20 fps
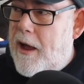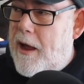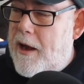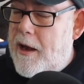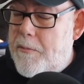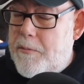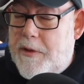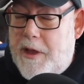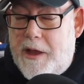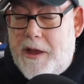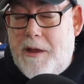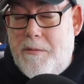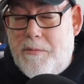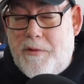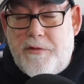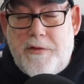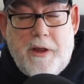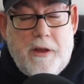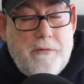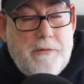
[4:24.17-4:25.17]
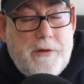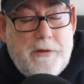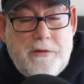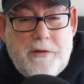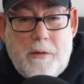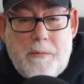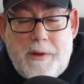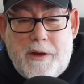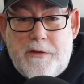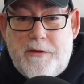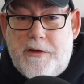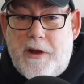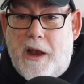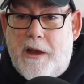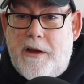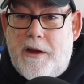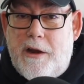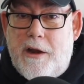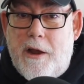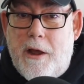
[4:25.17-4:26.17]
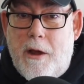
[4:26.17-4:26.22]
And I'm kicking myself to some extent,